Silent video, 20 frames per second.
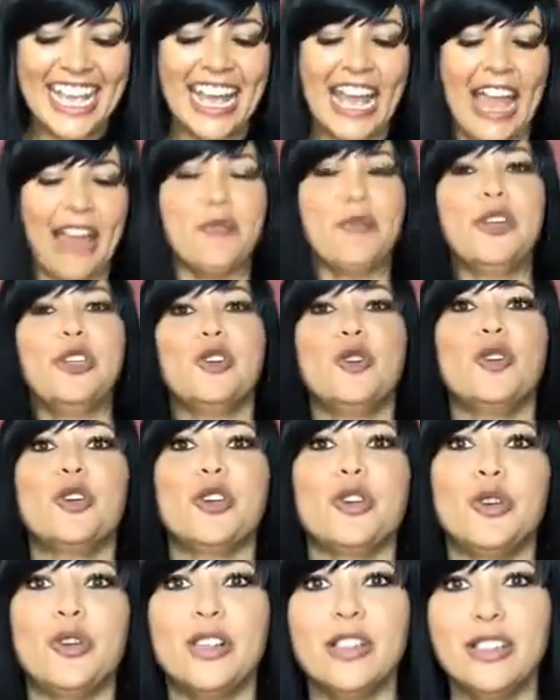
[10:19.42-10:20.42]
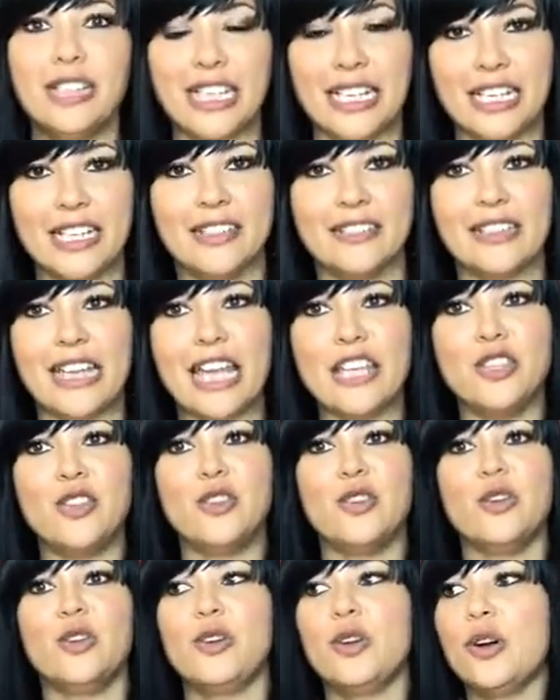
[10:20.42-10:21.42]
And when you Google it and you
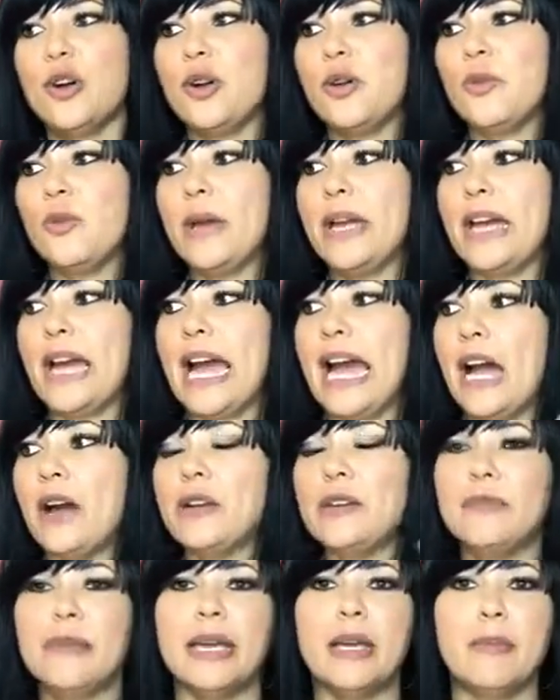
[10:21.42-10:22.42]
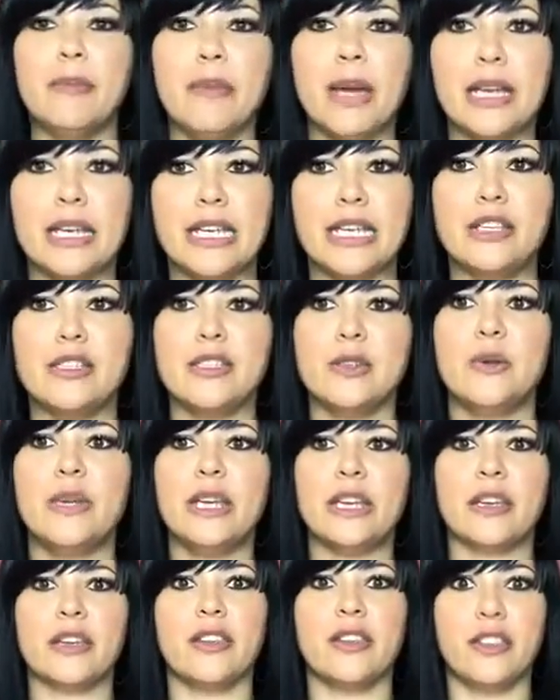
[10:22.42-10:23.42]
Google, wait, how to make money
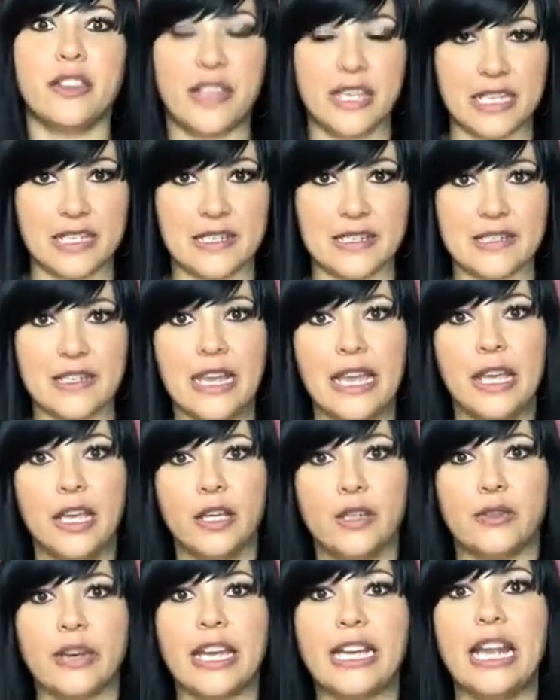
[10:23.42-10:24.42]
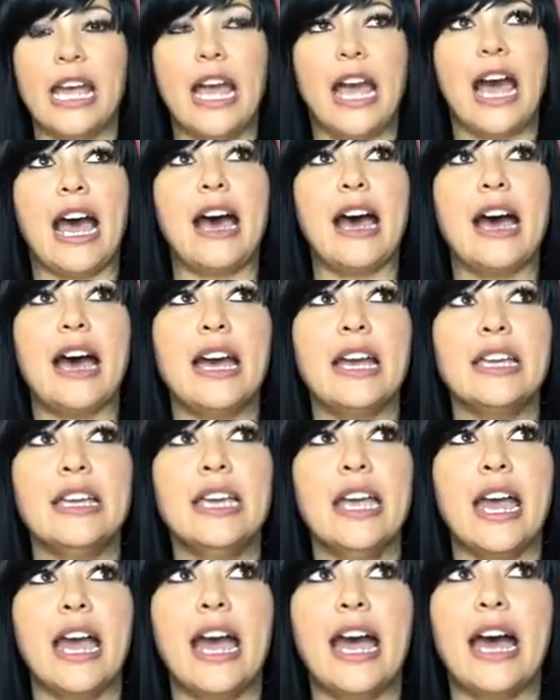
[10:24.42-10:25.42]
doing this, right?
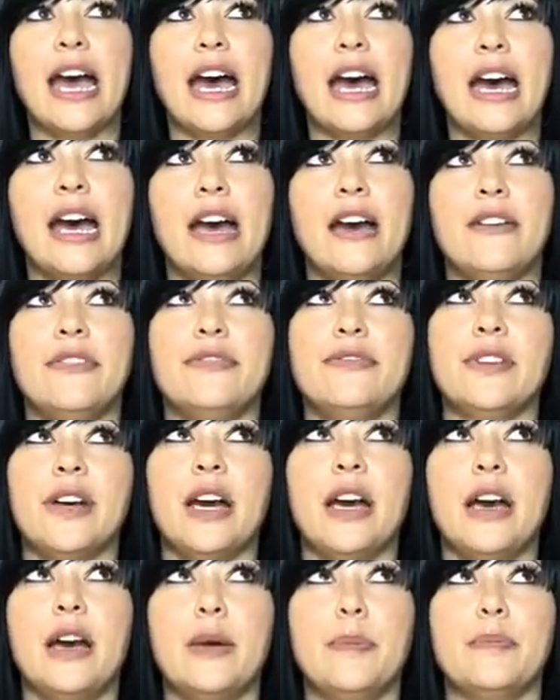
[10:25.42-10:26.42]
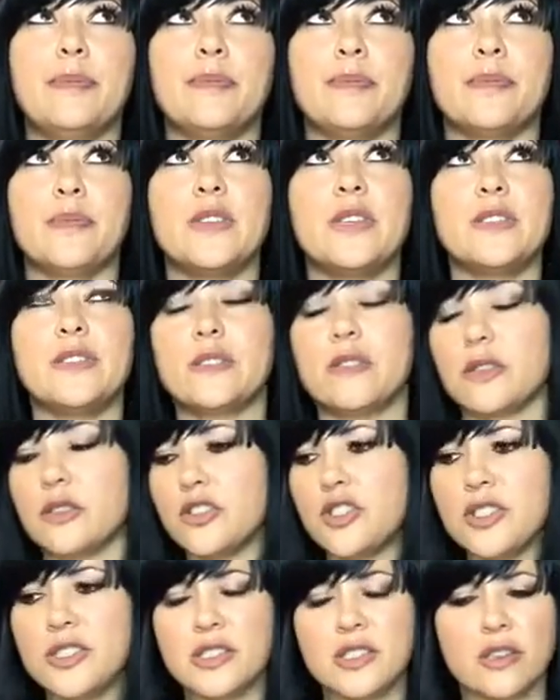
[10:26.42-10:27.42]
I have this
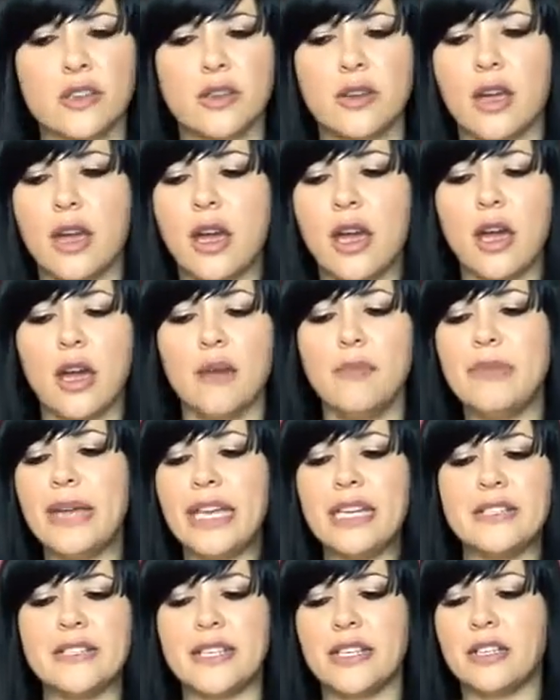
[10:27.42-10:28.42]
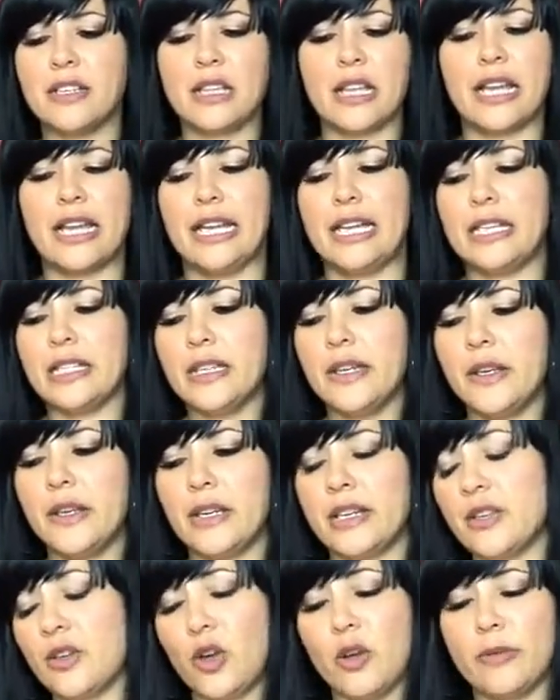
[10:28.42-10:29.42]
just amazing client.
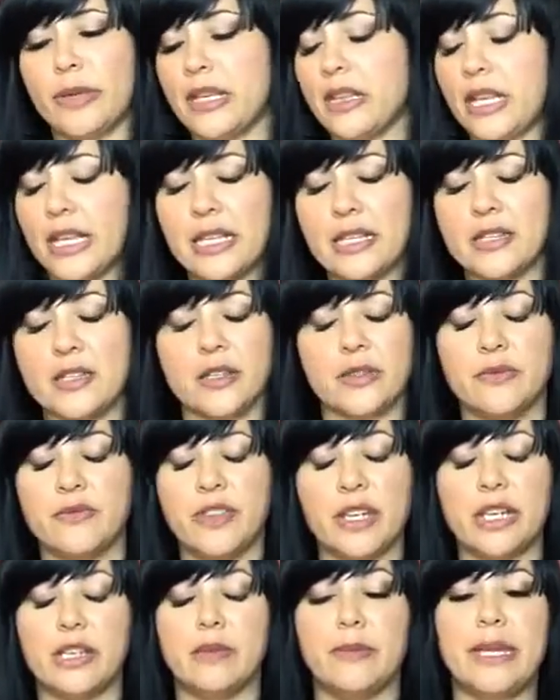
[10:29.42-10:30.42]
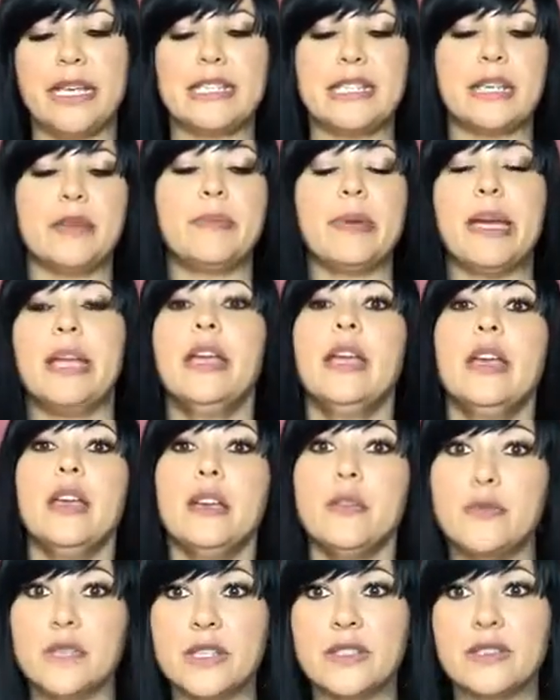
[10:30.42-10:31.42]
All my clients are fucking amazing, but
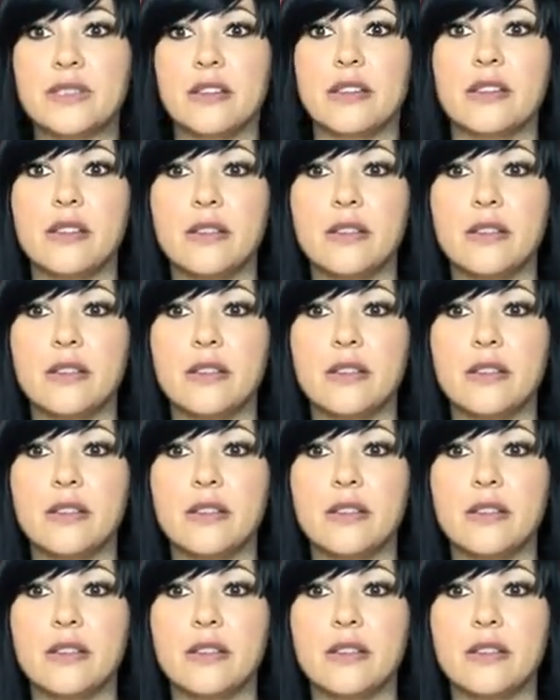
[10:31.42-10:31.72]
just